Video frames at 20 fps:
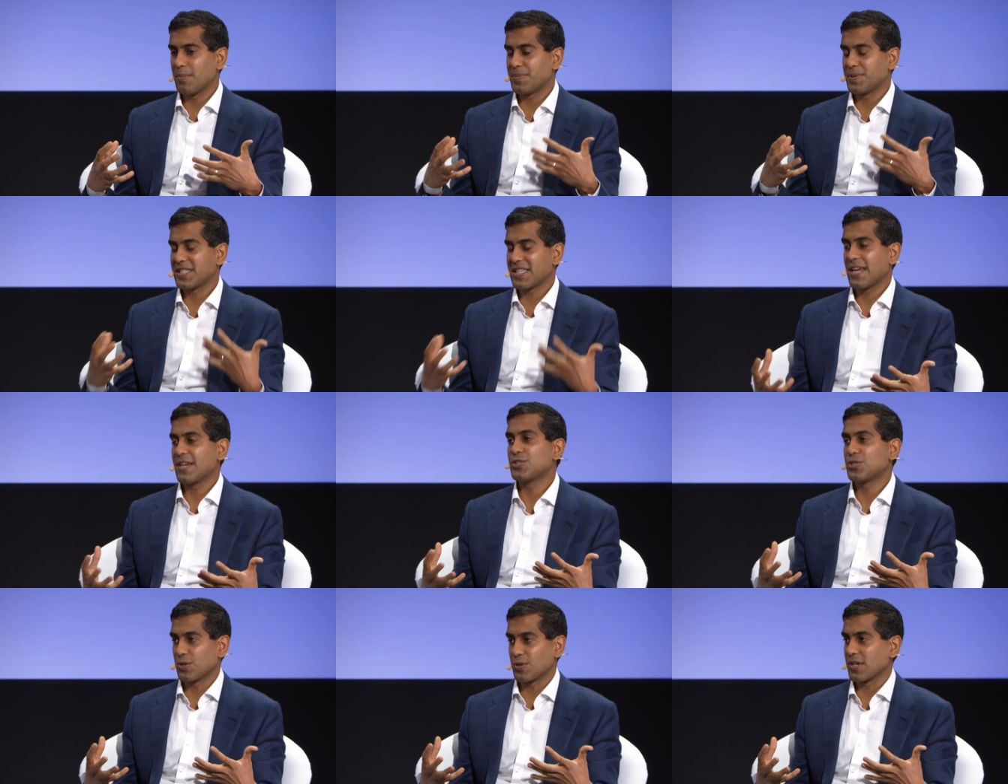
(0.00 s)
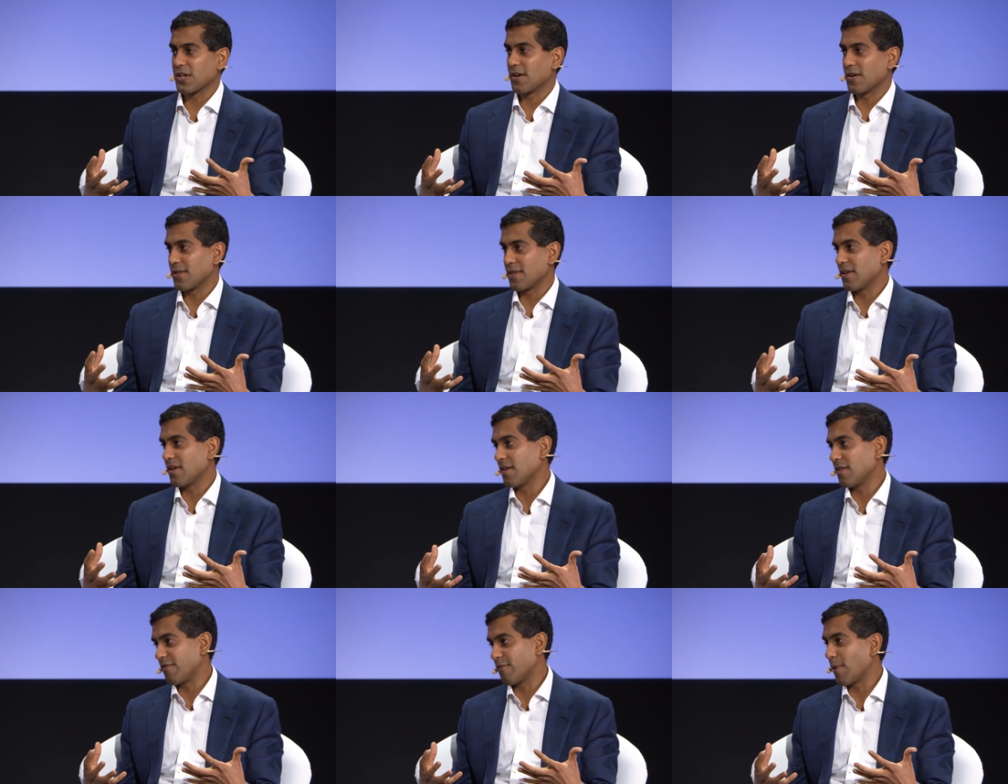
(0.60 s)
the potential here
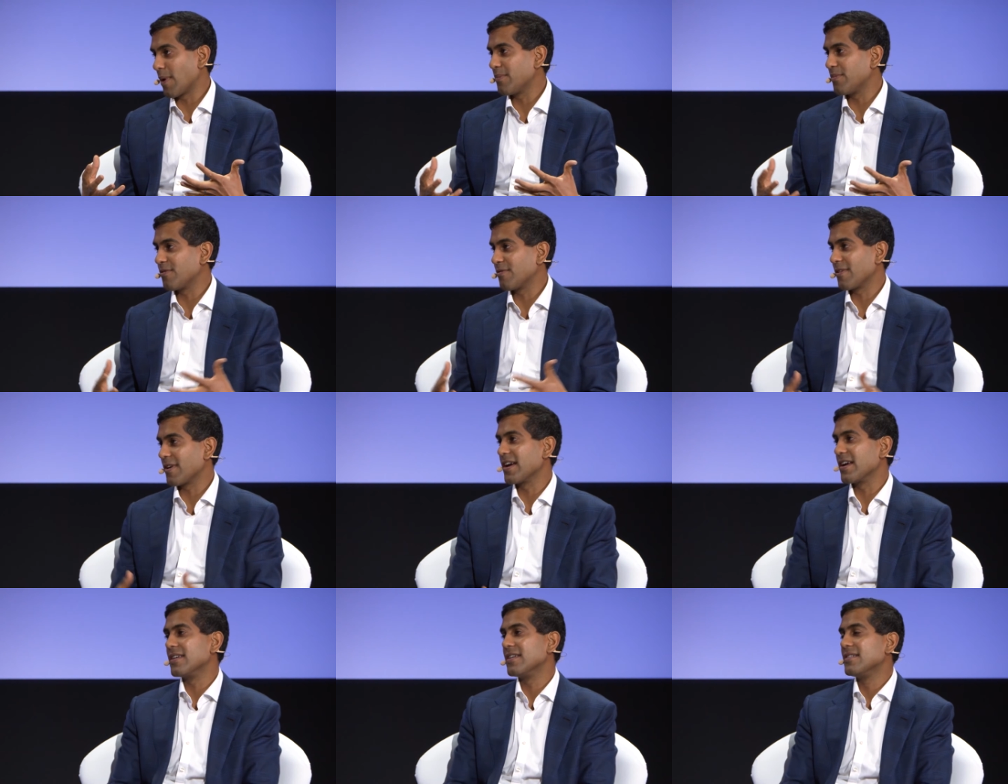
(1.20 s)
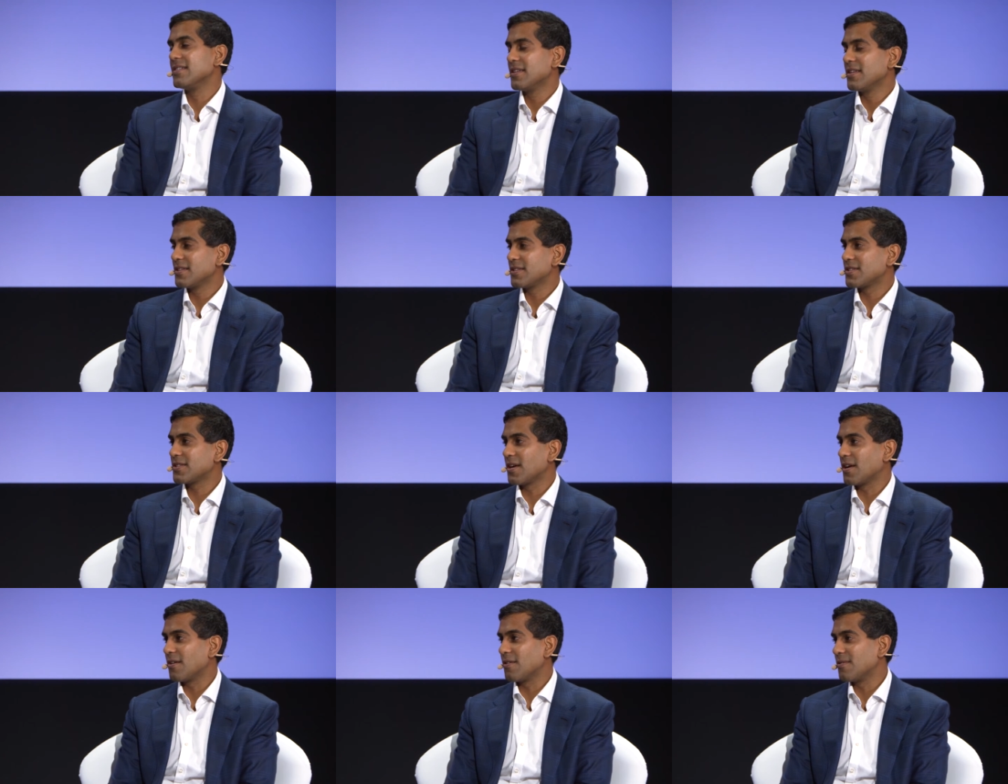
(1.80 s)
of Web3. Mm-hmm.
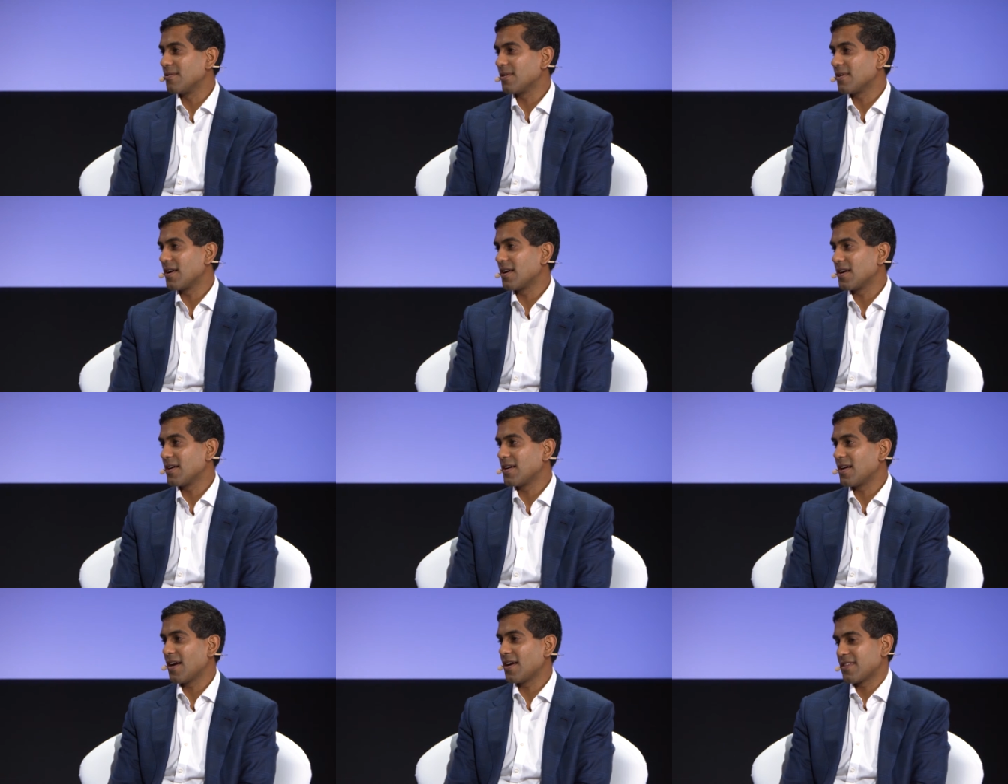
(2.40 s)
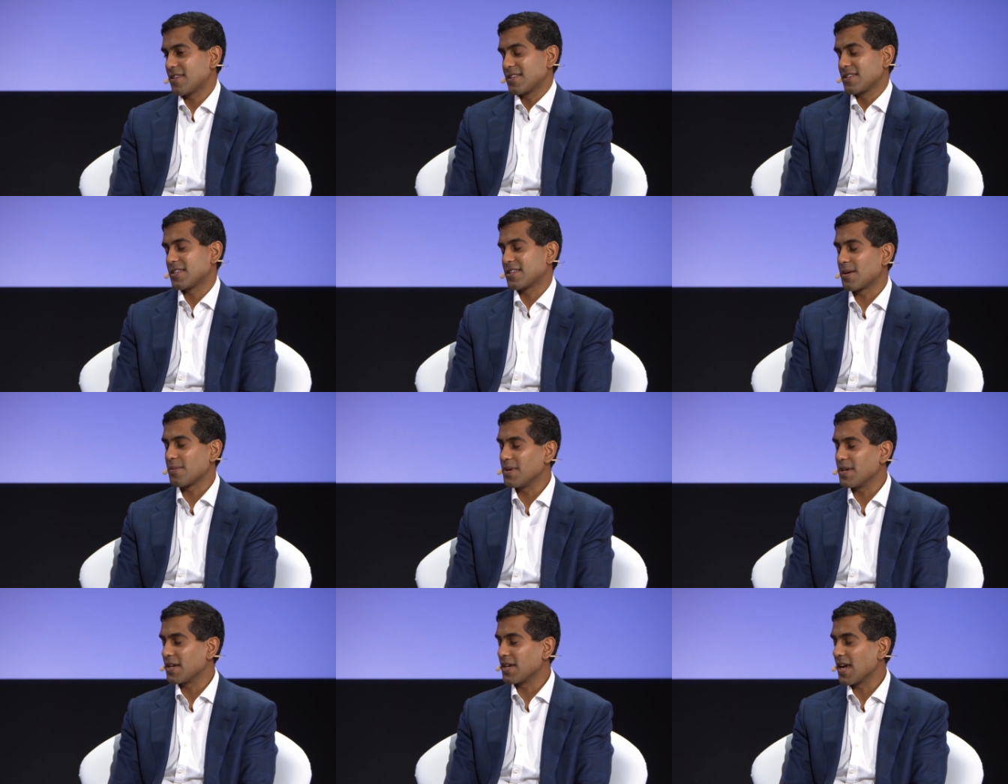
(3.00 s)
So I, I think
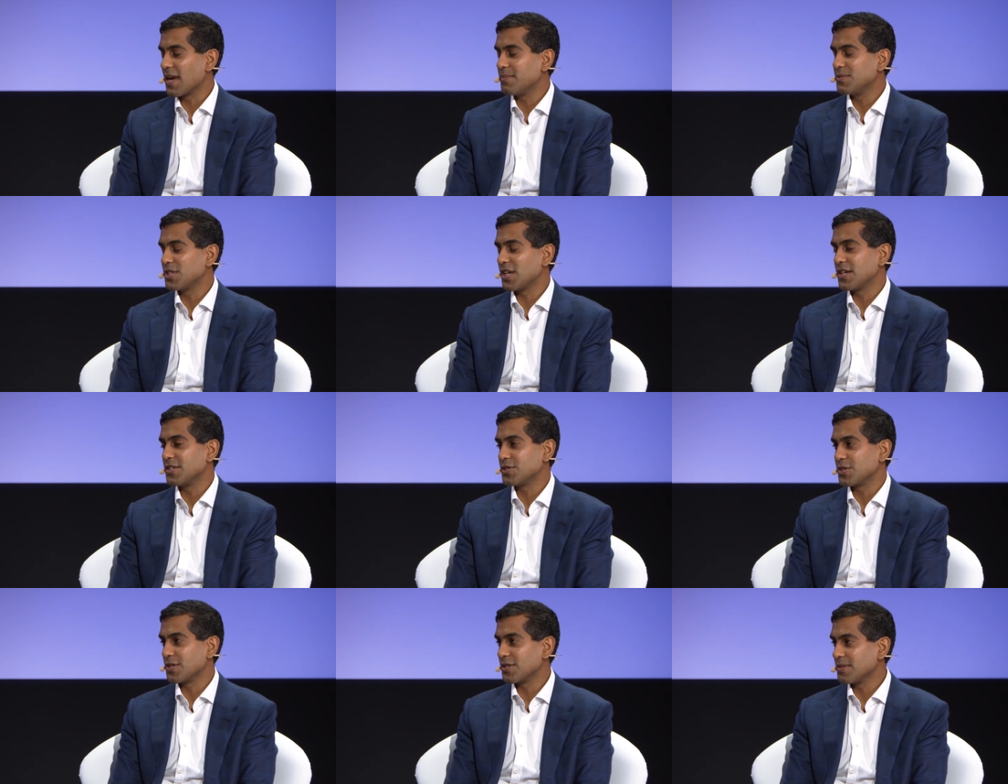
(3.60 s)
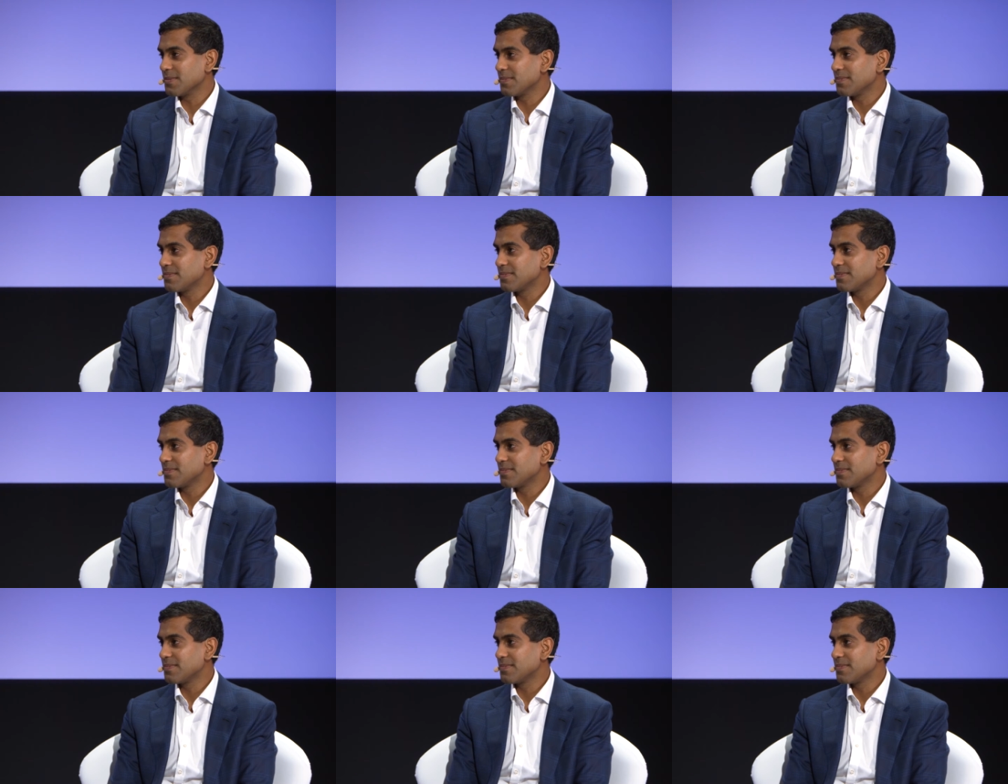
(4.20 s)
it could be a game changer.